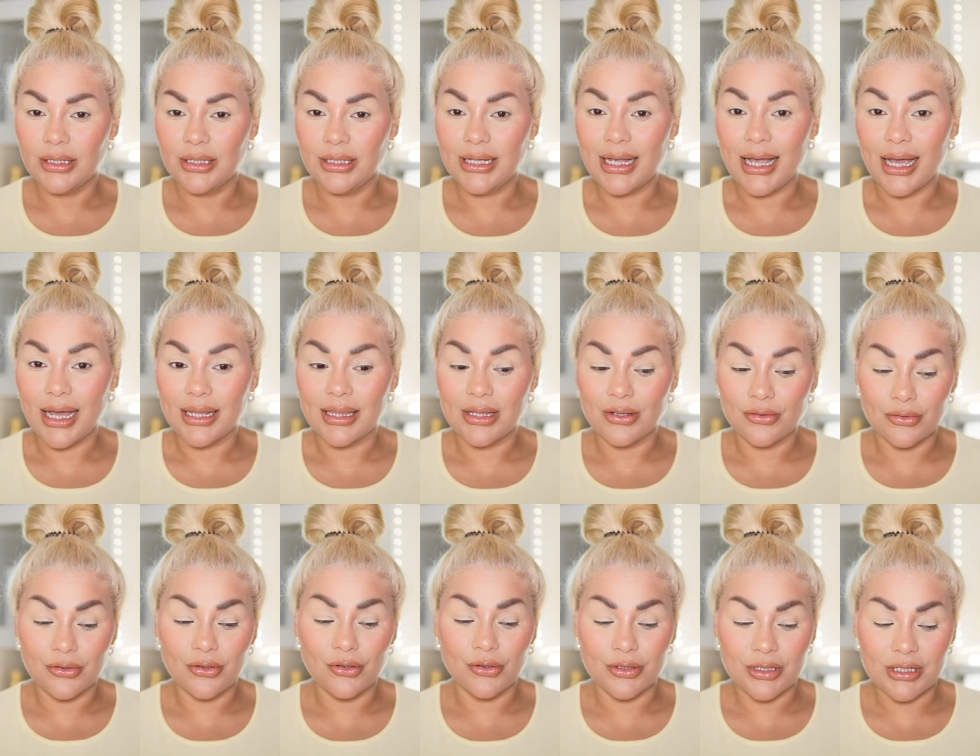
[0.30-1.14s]
yeah,
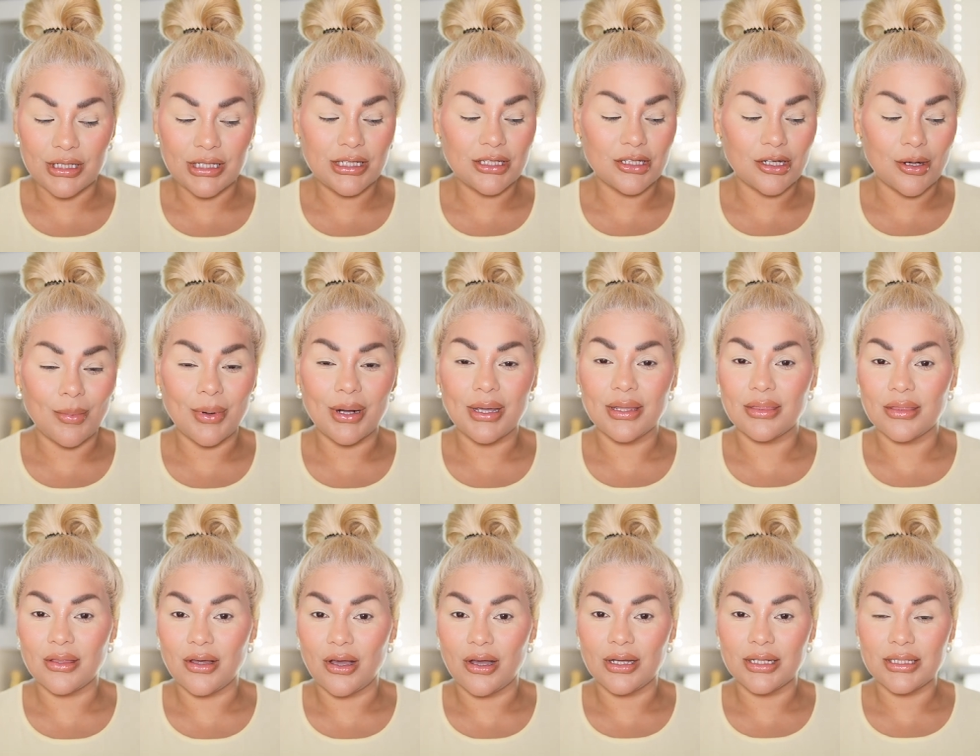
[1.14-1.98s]
though these are my
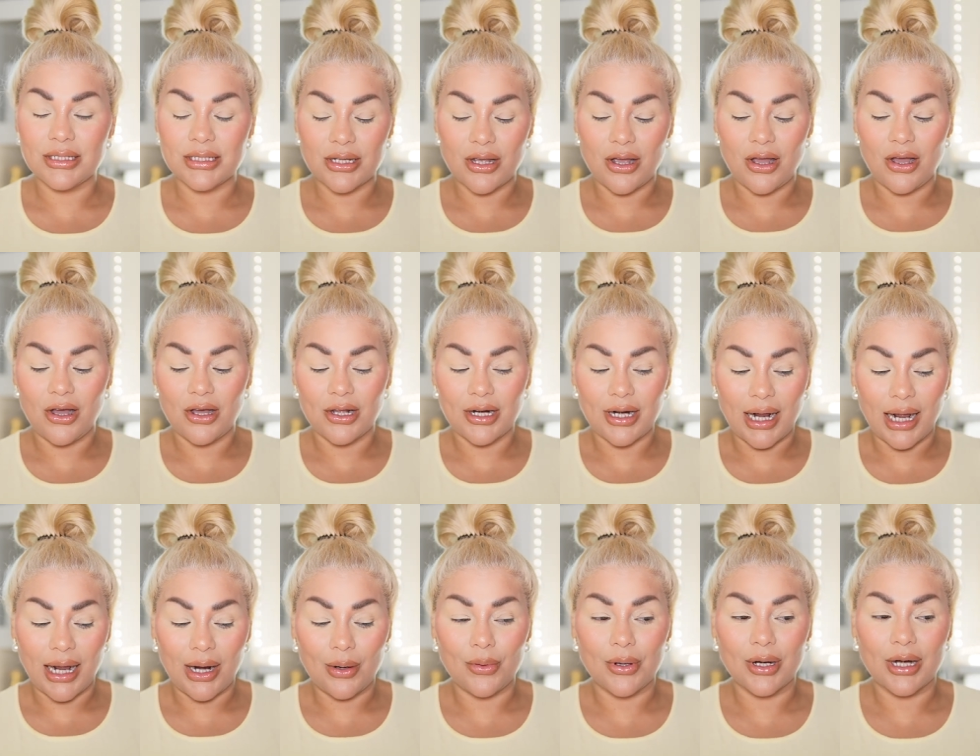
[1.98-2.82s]
thoughts on
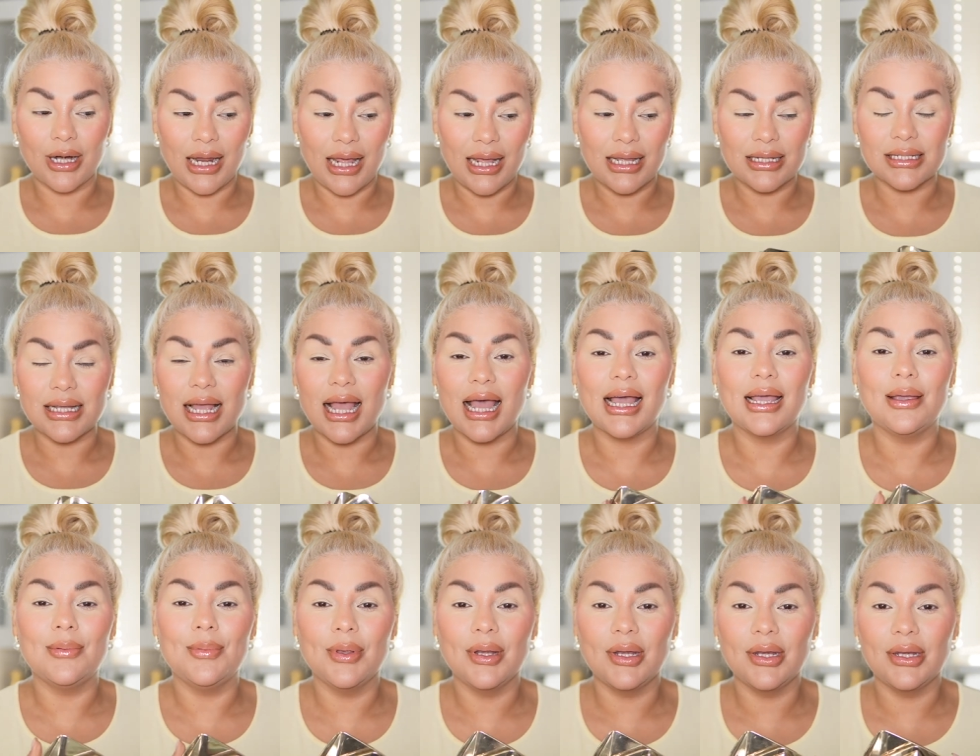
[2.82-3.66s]
Hourglass. I
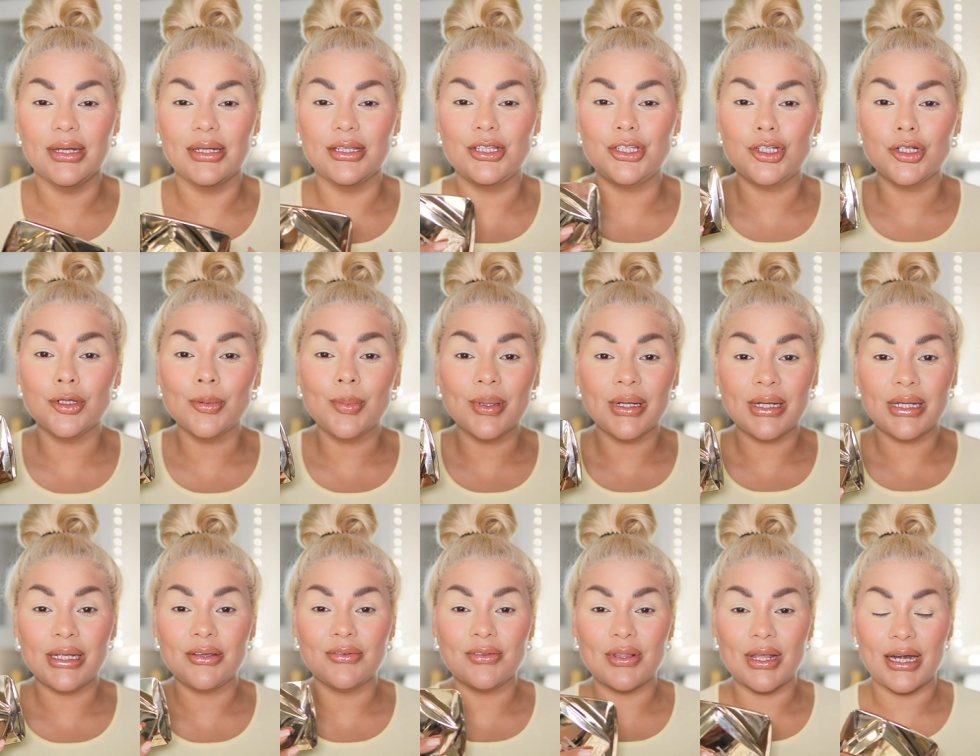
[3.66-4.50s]
be- do
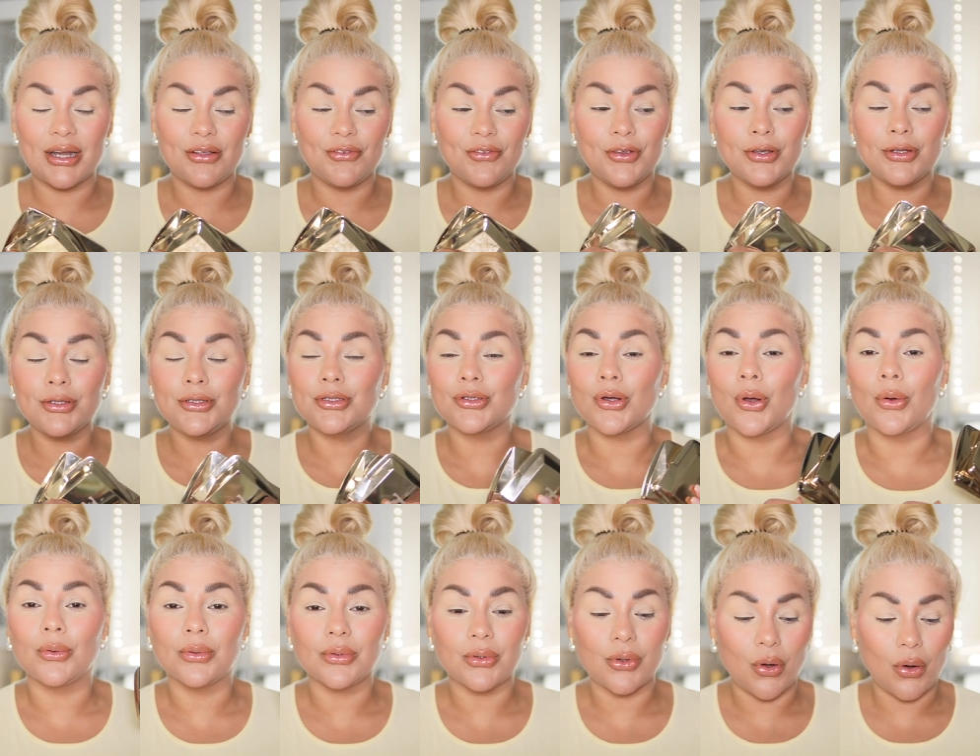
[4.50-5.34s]
believe that if you
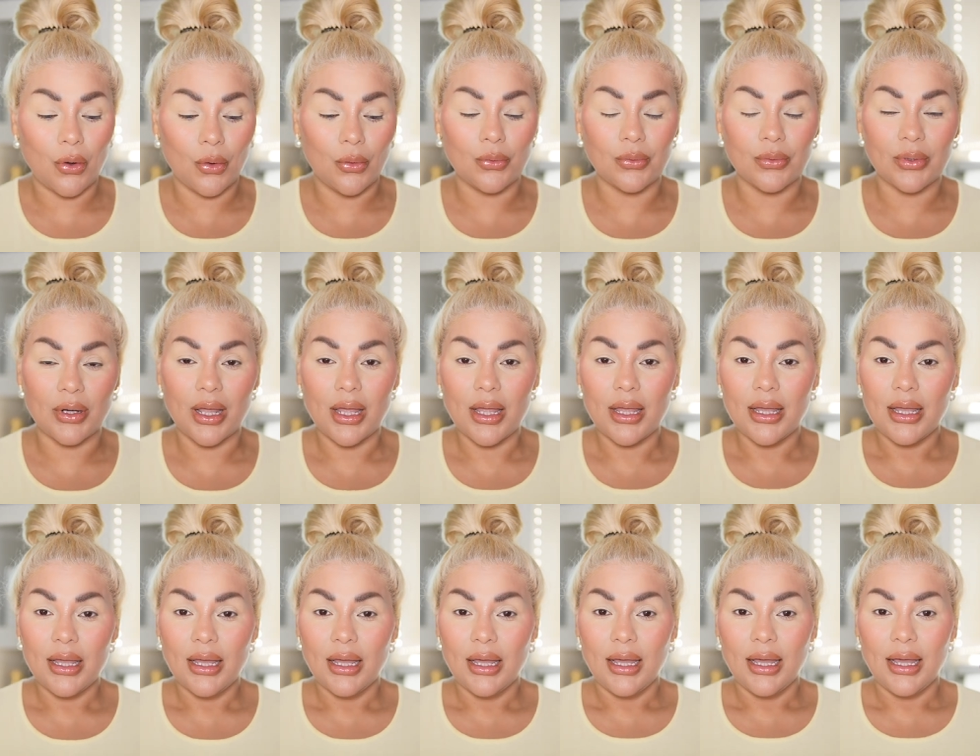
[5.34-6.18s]
don't own
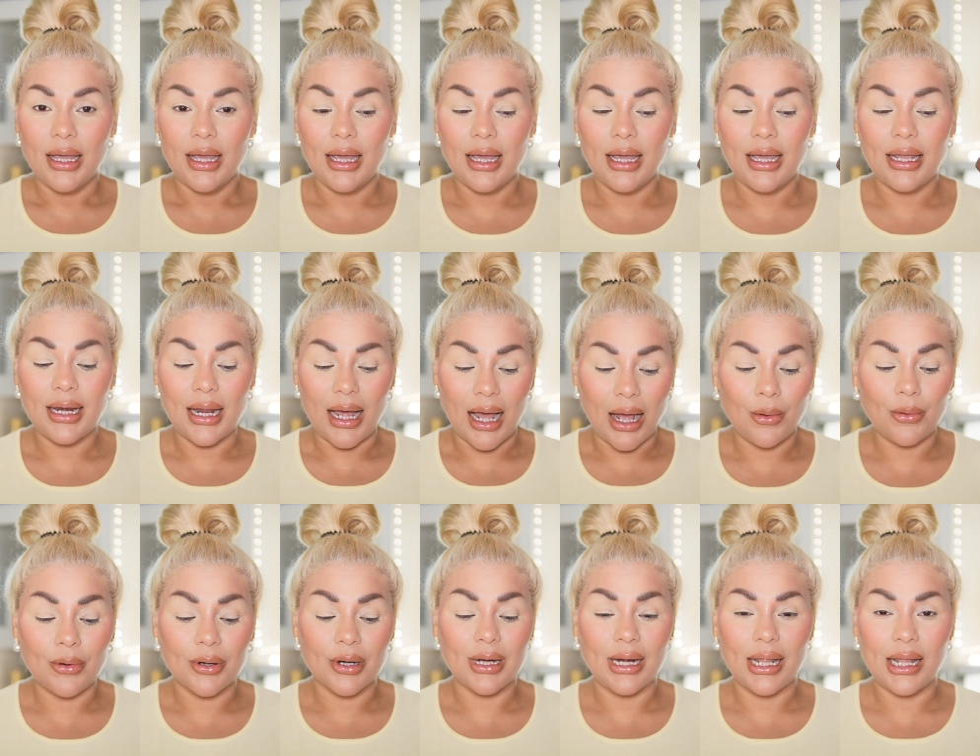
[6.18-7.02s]
an
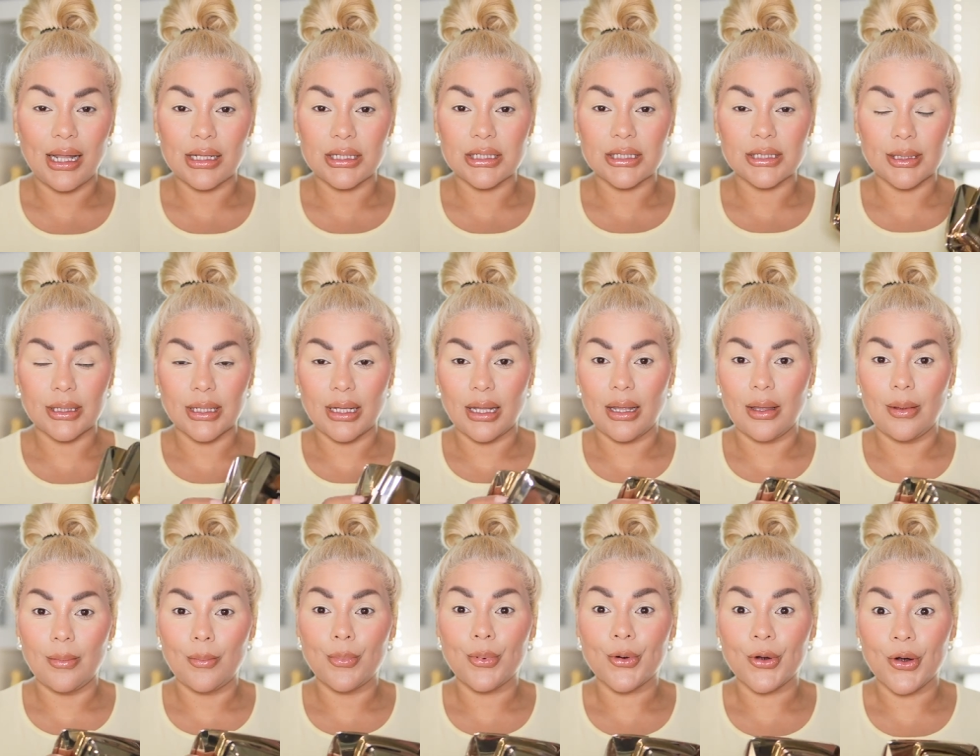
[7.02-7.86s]
Hourglass
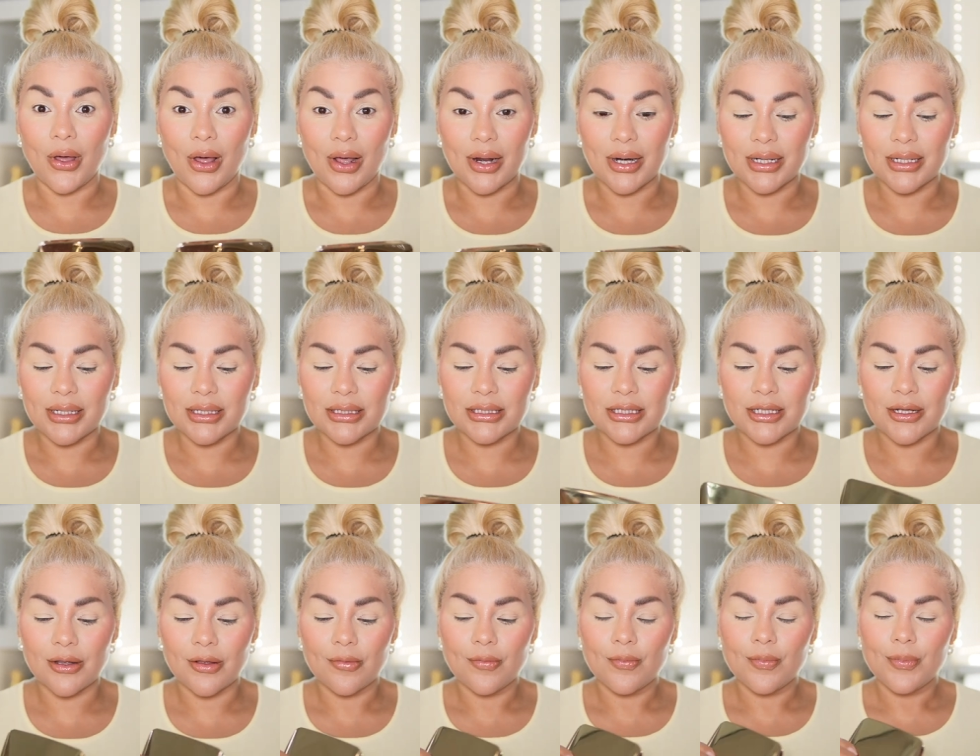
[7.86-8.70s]

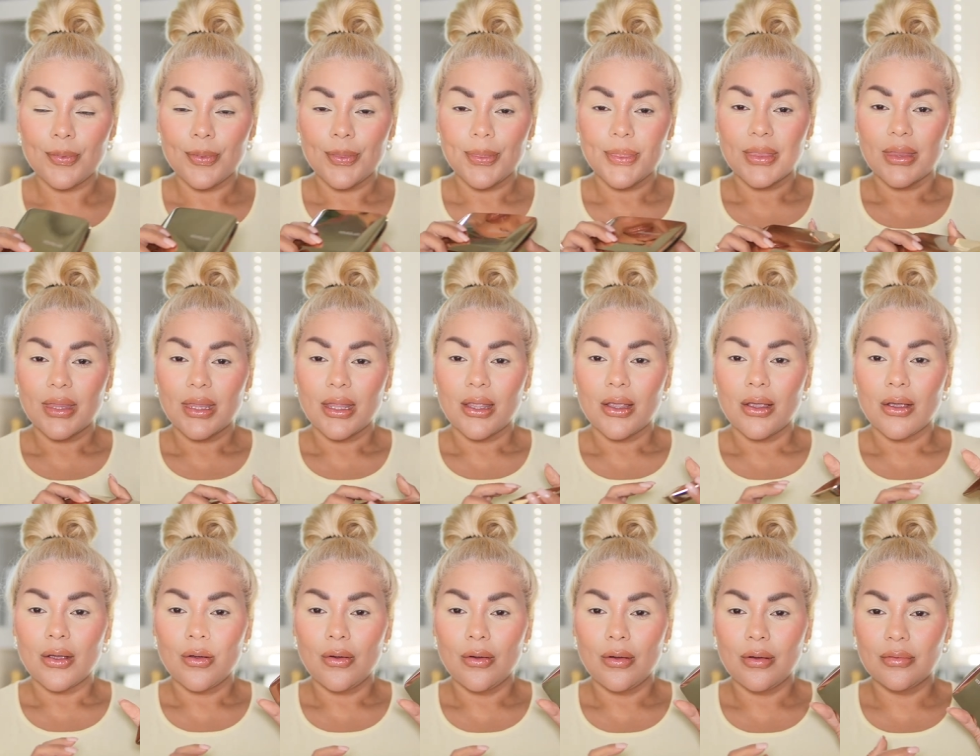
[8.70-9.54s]
product,
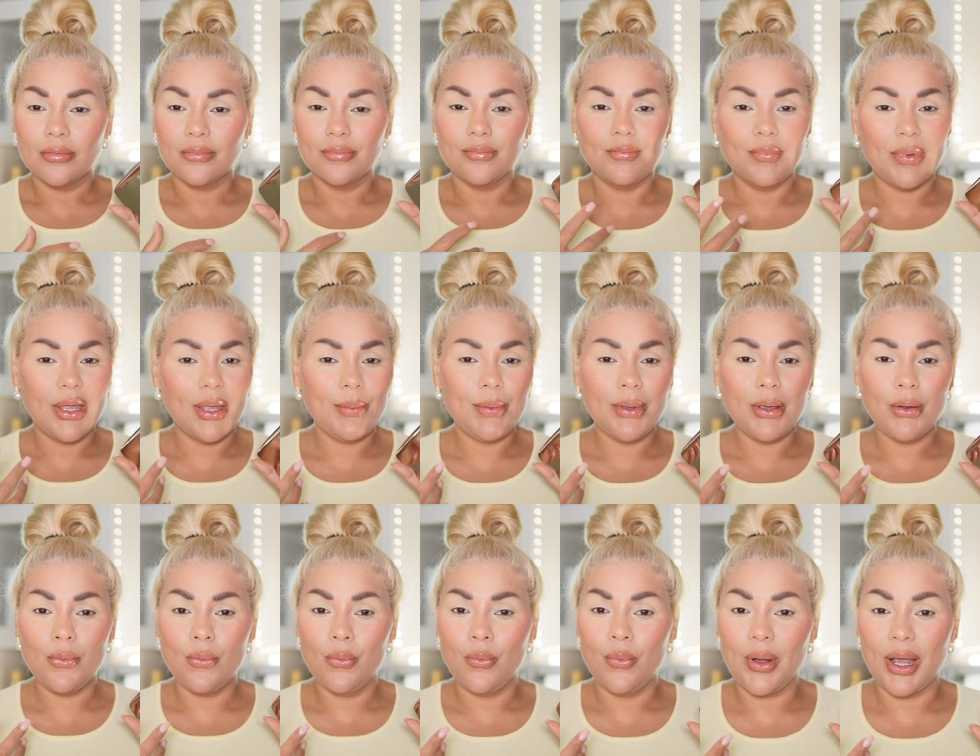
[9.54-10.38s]
maybe
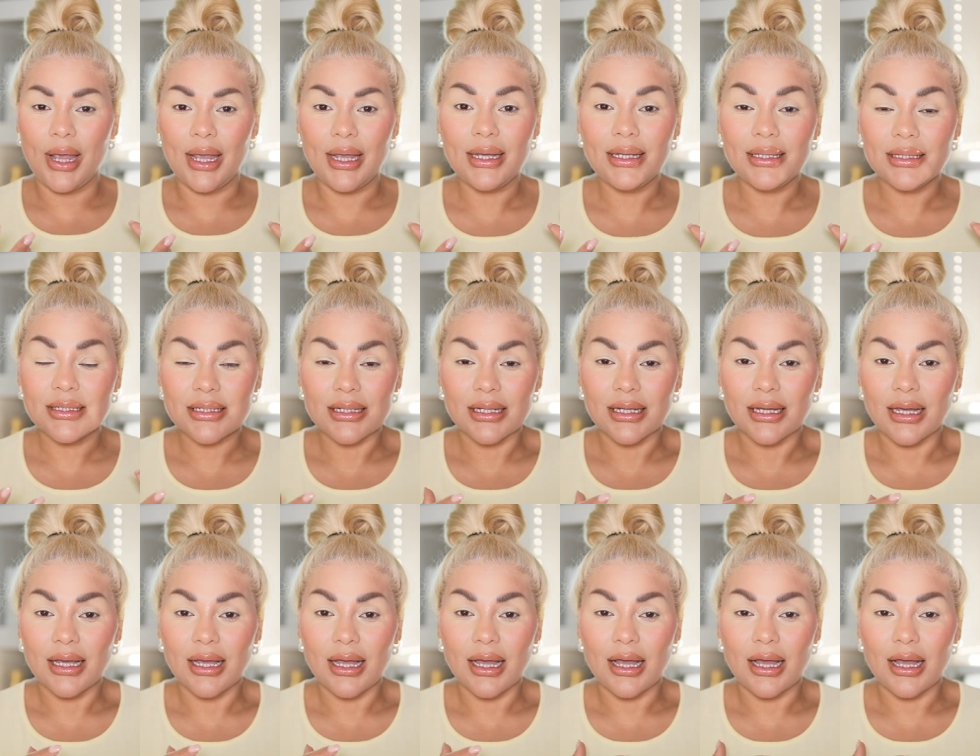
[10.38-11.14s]
wait